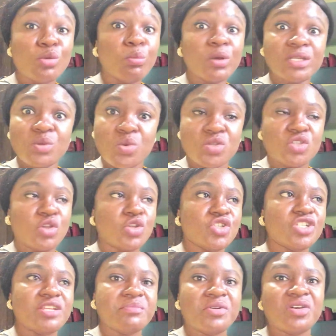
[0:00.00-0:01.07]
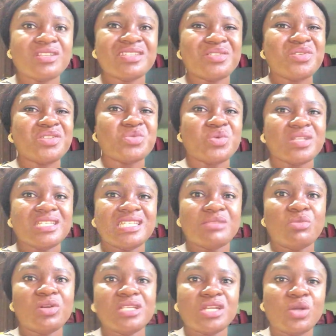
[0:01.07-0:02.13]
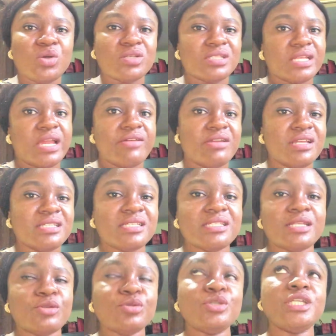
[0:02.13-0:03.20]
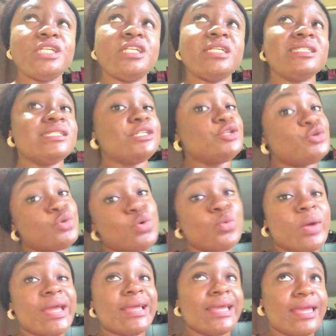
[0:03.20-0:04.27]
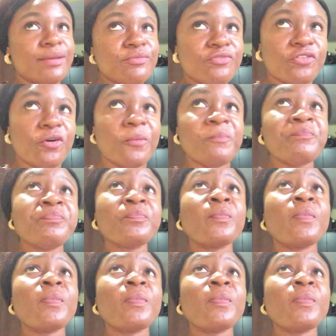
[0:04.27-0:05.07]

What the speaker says: Nobody was touching it because they thought it was demonic or scary, since they didn't know where it came from.